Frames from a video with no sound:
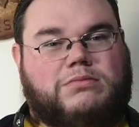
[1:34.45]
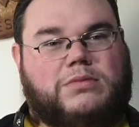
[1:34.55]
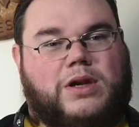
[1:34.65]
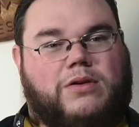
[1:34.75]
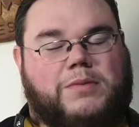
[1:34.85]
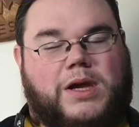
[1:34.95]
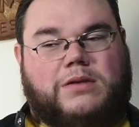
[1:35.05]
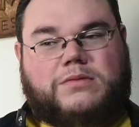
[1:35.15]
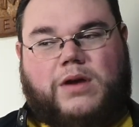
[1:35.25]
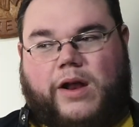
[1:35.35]
You know what I
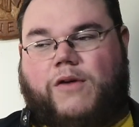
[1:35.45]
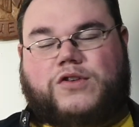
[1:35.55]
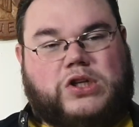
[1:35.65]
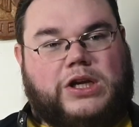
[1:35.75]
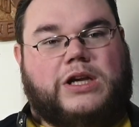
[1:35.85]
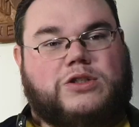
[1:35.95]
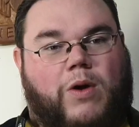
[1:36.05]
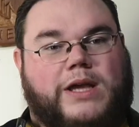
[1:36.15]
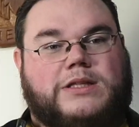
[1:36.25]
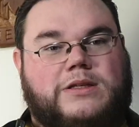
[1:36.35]
mean? And obviously
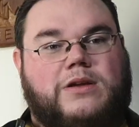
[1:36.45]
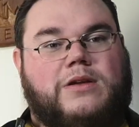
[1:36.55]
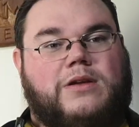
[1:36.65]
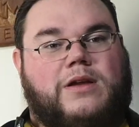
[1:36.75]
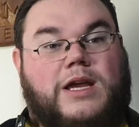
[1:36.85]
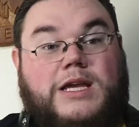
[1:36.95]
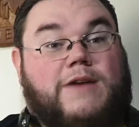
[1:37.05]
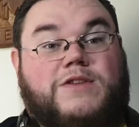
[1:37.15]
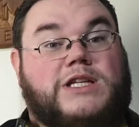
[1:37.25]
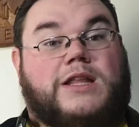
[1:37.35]
he
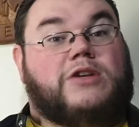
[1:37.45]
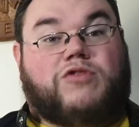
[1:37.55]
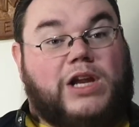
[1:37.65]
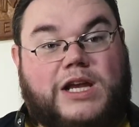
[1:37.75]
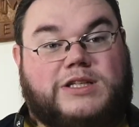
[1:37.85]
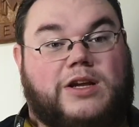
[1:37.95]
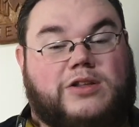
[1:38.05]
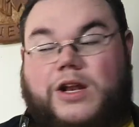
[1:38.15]
even said he's realistic,